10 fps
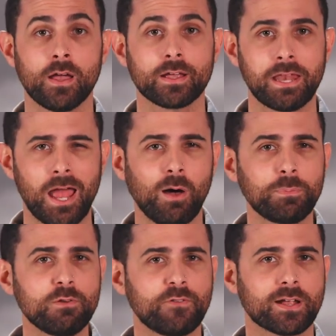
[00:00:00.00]
can help
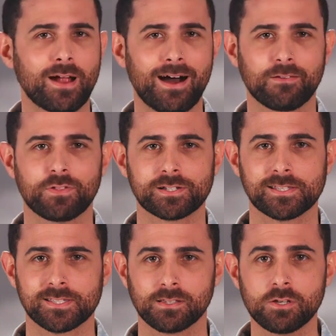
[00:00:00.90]
you figure out if there's a
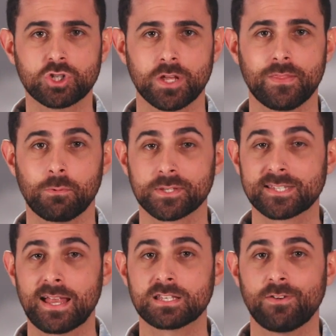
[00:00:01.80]
solution that will
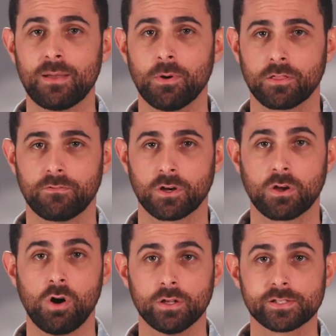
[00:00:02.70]
satisfy both of your
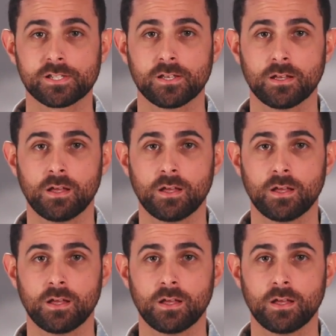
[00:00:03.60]
goals.